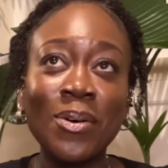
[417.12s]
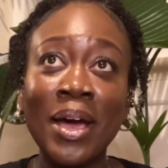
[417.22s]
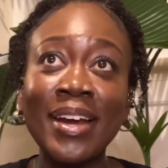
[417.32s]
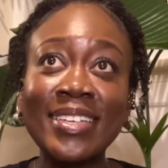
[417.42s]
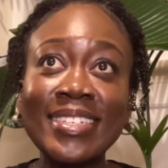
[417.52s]

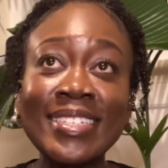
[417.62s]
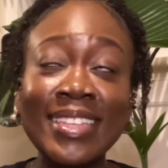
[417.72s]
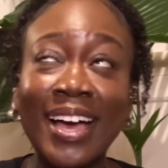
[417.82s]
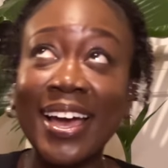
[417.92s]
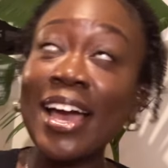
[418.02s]
when it's just
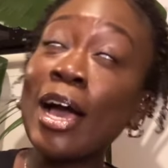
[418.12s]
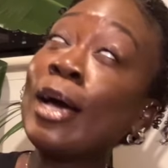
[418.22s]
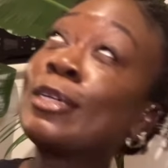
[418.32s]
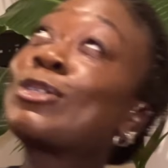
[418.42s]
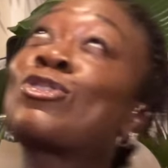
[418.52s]
like
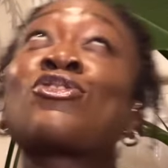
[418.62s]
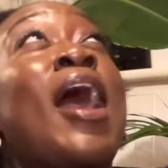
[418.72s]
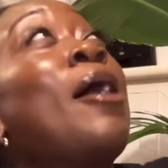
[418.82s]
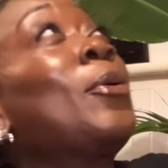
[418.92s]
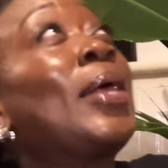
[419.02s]
you're
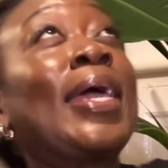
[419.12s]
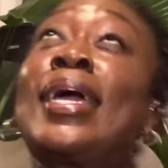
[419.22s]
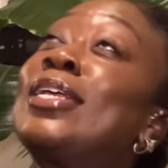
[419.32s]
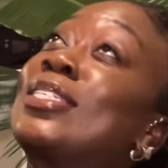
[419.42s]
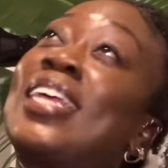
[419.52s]
drowning
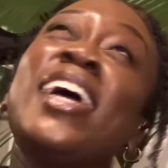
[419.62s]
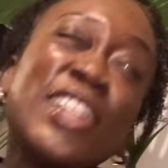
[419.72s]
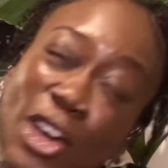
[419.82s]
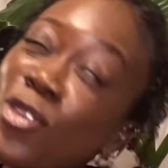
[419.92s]
and you're just like, no,